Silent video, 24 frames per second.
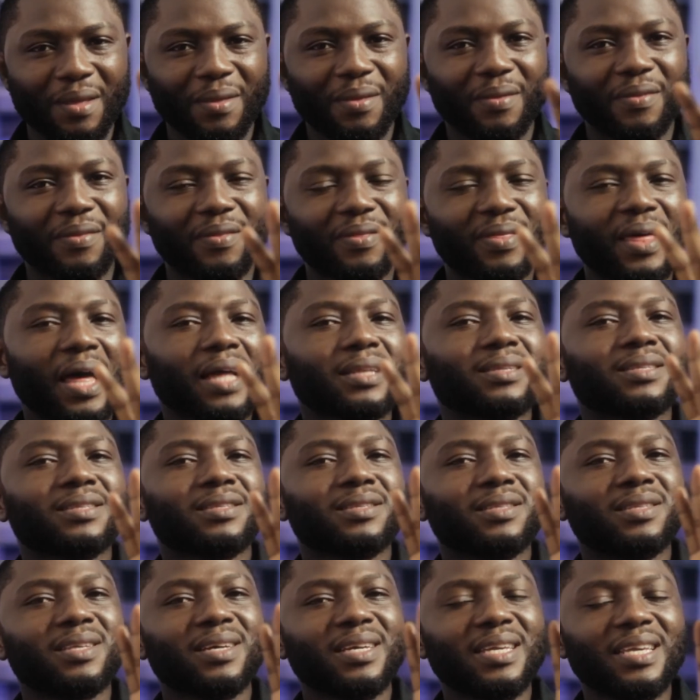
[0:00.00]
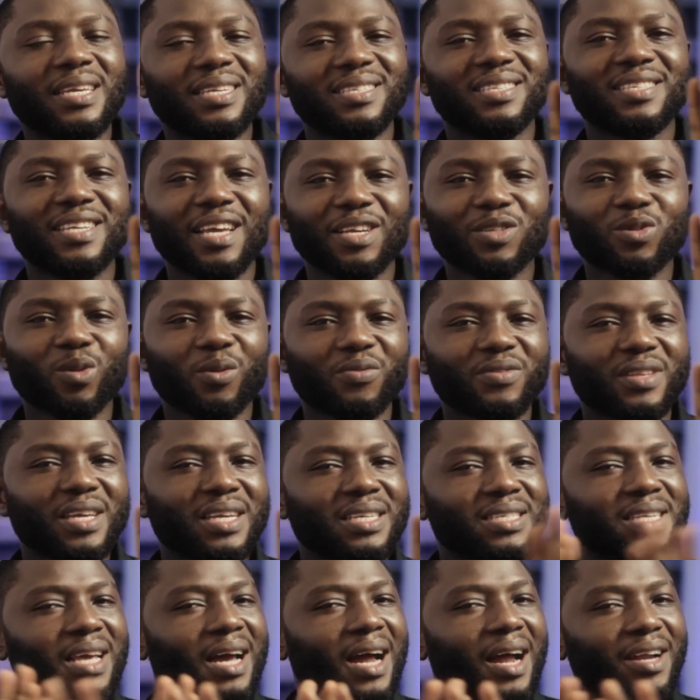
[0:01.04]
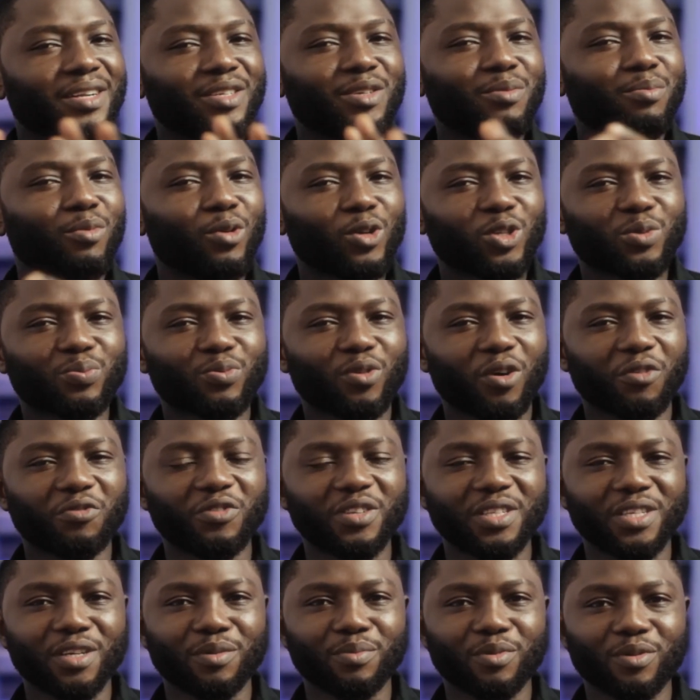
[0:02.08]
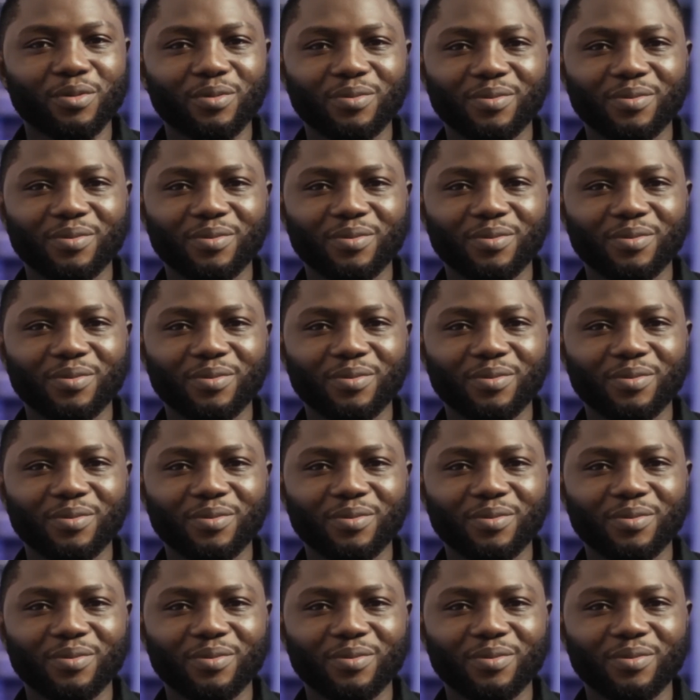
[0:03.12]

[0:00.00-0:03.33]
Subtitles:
that the easiest of things aren't the most profitable.